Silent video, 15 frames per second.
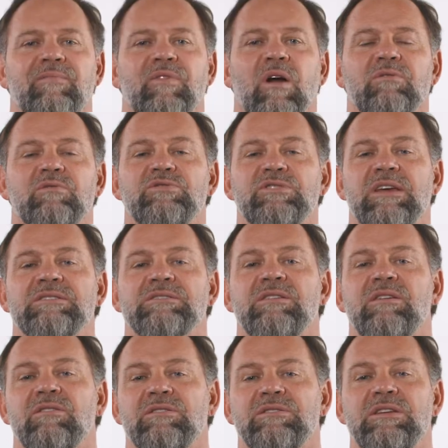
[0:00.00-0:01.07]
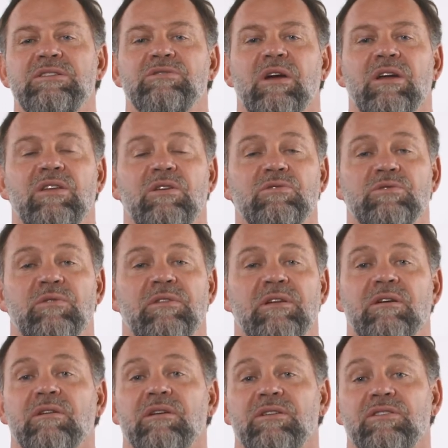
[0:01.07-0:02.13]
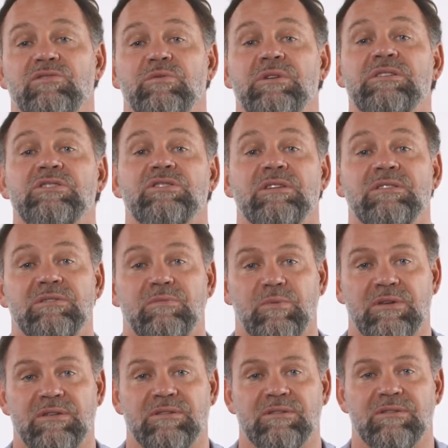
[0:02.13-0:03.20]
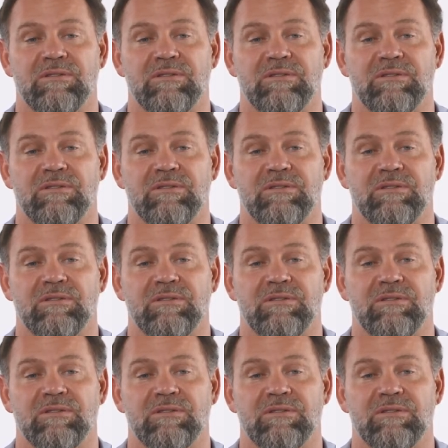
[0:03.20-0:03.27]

Dr. Jason here to teach you how to use your Theragun to treat shin splints.